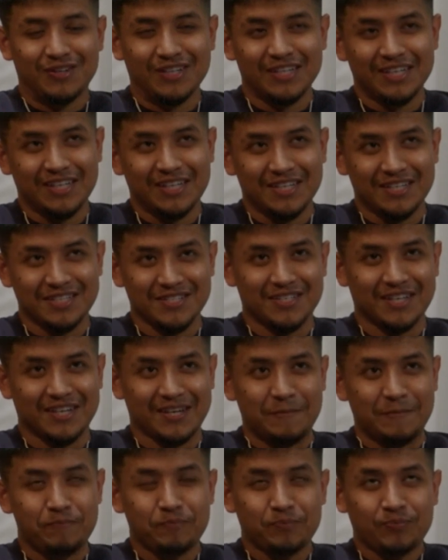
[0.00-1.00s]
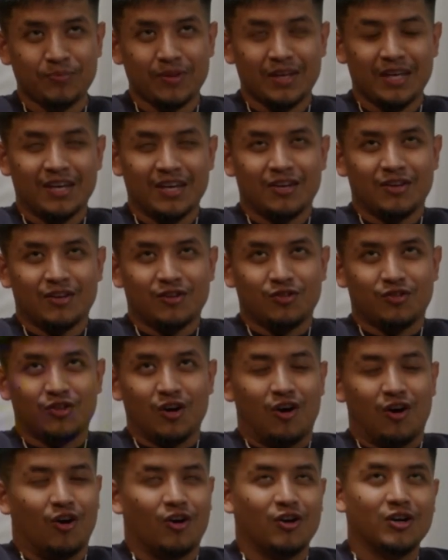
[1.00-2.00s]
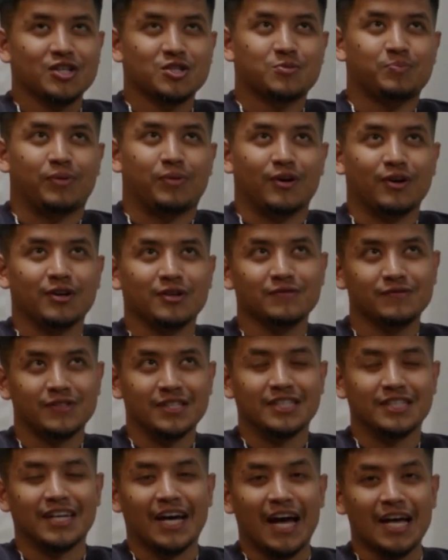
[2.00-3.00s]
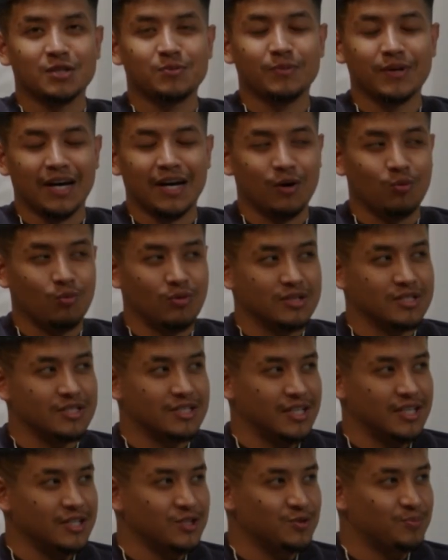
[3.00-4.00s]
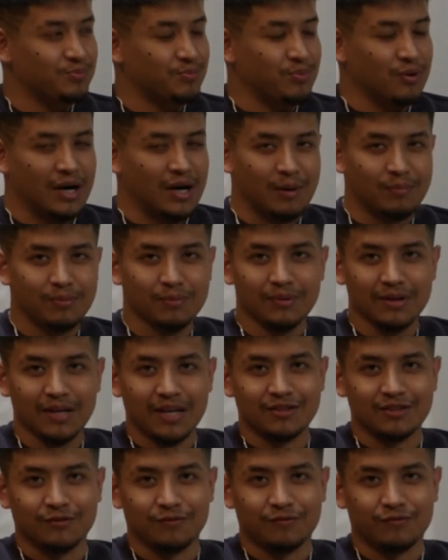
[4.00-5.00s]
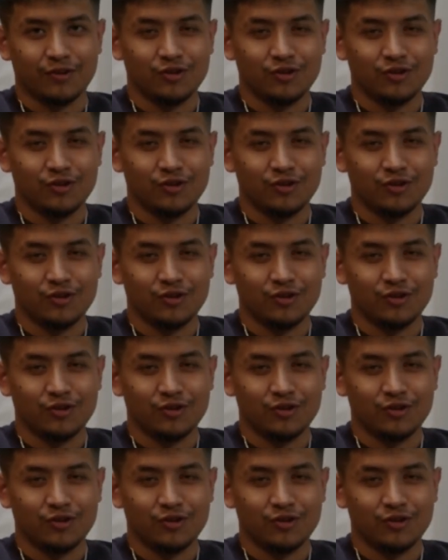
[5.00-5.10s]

funny is that the hardest part of detachment, I want to say, is probably like